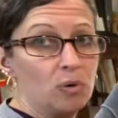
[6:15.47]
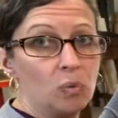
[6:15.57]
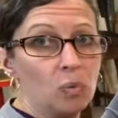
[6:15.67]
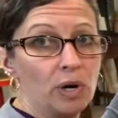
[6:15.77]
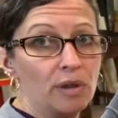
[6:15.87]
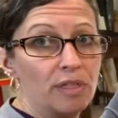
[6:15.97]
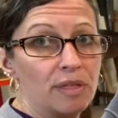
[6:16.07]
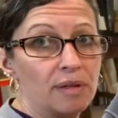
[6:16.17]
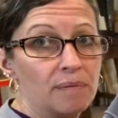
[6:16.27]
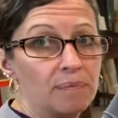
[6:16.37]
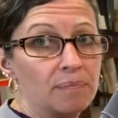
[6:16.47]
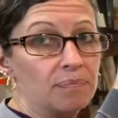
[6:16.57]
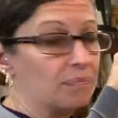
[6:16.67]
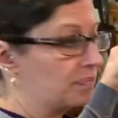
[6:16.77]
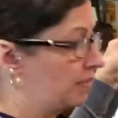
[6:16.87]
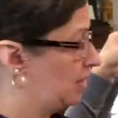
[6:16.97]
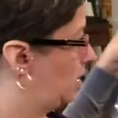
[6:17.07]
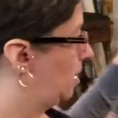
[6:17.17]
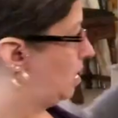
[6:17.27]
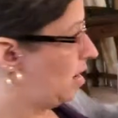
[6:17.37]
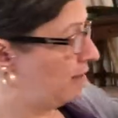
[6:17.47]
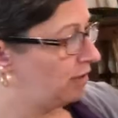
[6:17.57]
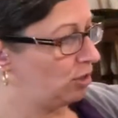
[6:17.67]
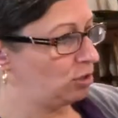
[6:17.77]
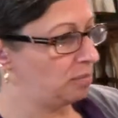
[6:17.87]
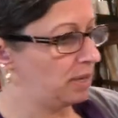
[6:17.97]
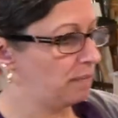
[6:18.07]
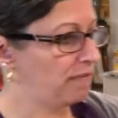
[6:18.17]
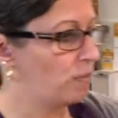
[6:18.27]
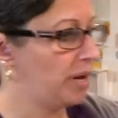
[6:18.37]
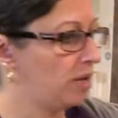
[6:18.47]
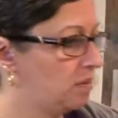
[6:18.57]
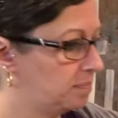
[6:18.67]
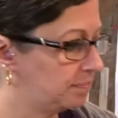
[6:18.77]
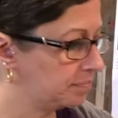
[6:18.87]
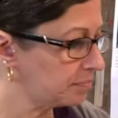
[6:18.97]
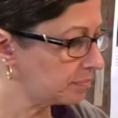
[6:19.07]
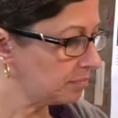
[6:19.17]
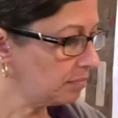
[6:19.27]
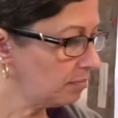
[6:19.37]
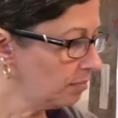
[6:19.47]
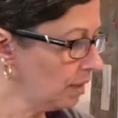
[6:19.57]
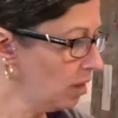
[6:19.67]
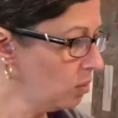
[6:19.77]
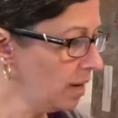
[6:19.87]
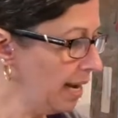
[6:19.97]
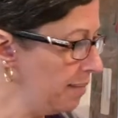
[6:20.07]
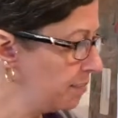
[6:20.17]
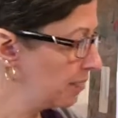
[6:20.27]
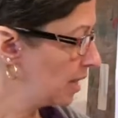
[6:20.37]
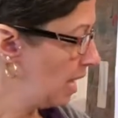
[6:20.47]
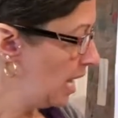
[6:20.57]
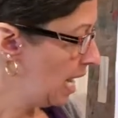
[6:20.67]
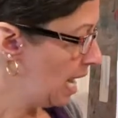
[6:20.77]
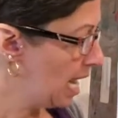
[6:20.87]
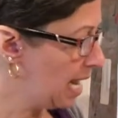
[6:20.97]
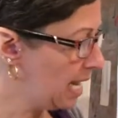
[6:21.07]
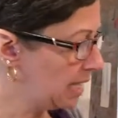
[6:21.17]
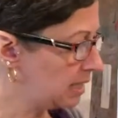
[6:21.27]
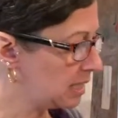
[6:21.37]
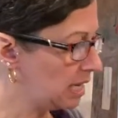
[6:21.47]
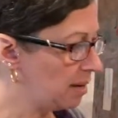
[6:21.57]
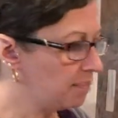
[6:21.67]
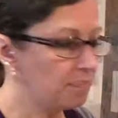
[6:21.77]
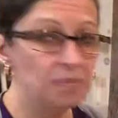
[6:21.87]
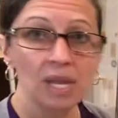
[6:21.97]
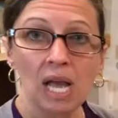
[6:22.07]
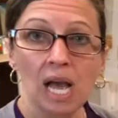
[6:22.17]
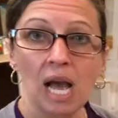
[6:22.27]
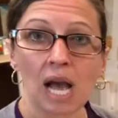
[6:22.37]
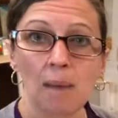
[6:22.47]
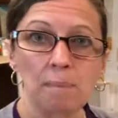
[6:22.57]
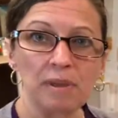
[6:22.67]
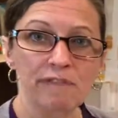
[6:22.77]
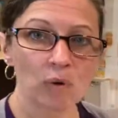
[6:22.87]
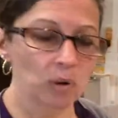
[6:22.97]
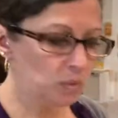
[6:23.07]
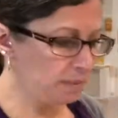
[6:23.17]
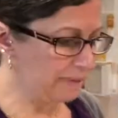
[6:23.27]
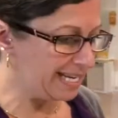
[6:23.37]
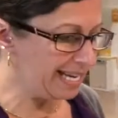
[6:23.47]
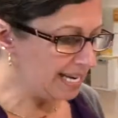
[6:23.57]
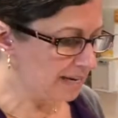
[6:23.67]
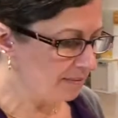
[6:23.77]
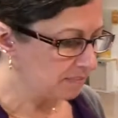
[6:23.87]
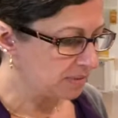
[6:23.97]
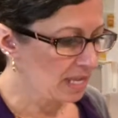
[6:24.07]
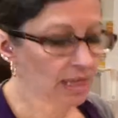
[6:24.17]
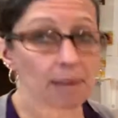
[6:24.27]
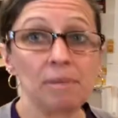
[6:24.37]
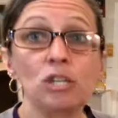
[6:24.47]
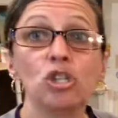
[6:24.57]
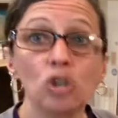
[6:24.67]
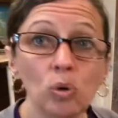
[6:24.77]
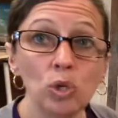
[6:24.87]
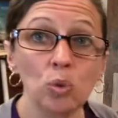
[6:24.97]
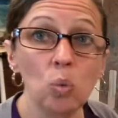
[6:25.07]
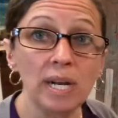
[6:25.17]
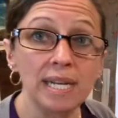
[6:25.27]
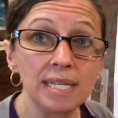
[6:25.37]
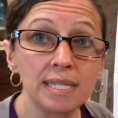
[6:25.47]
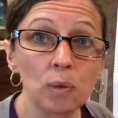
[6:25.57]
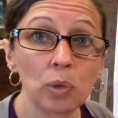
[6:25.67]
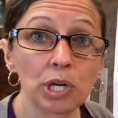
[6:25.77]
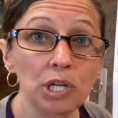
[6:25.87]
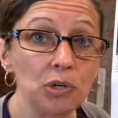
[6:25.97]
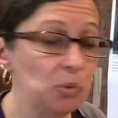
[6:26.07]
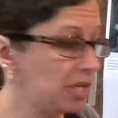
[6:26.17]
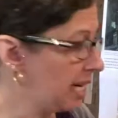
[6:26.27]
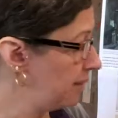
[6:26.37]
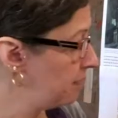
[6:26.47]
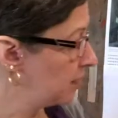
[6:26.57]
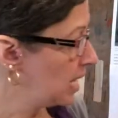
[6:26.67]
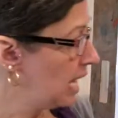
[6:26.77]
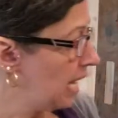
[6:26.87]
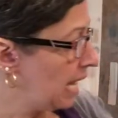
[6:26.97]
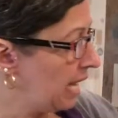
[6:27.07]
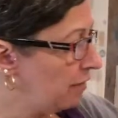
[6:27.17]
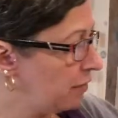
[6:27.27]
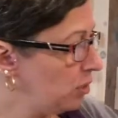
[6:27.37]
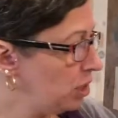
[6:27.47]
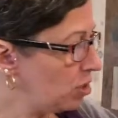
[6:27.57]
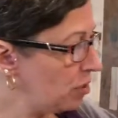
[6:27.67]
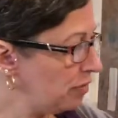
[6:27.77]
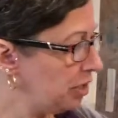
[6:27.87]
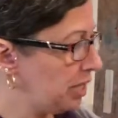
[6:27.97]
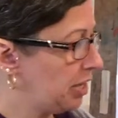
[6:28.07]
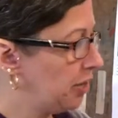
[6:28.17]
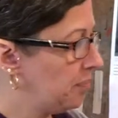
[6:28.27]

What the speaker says: worth of aluminum foil, okay? And before we begin, let me show you what it is that we're gonna do today. If you look over here,